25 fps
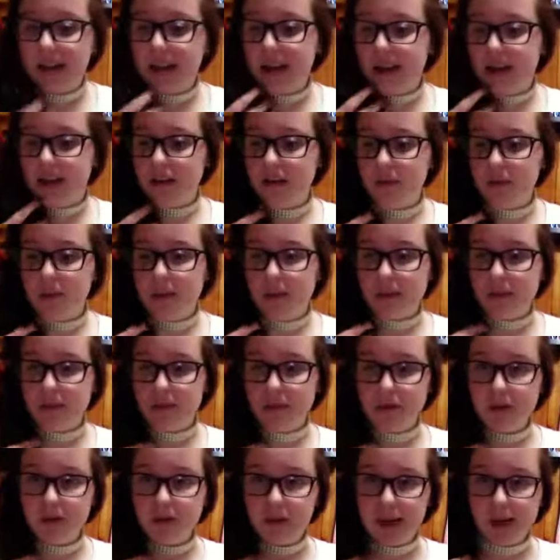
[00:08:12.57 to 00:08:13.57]
I love me some
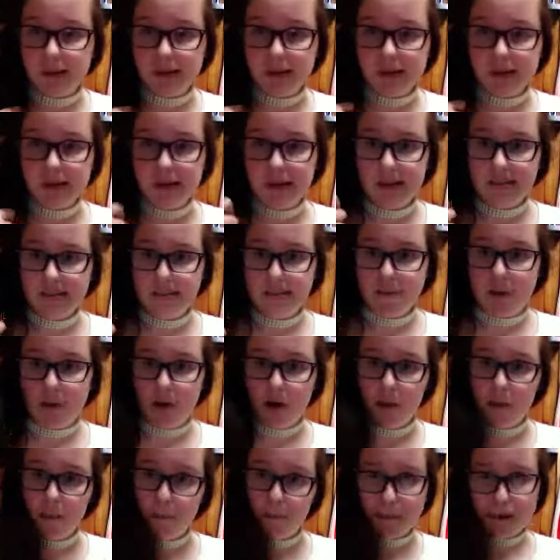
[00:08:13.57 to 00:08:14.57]
2007
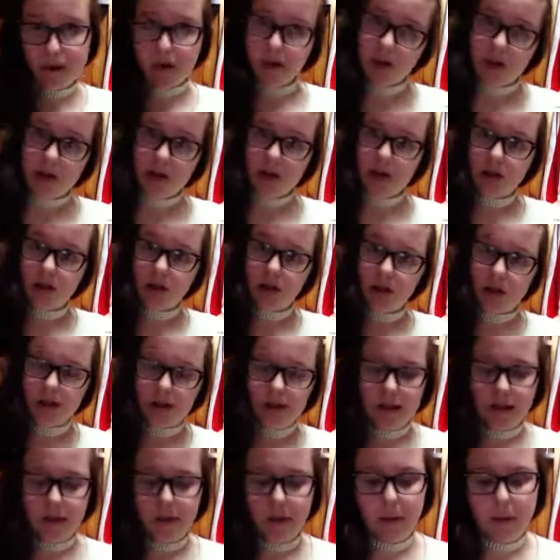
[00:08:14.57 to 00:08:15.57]
pop. Because
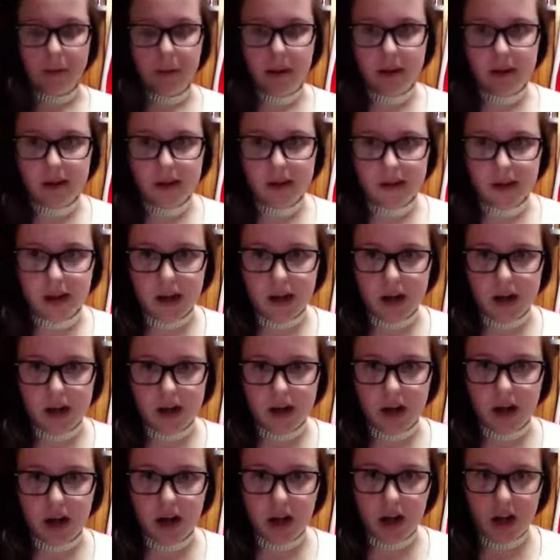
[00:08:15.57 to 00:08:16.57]
that's when Mika started,
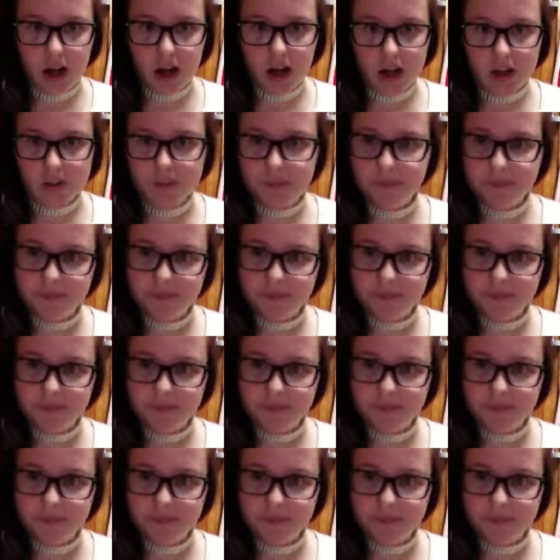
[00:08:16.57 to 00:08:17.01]
y'all.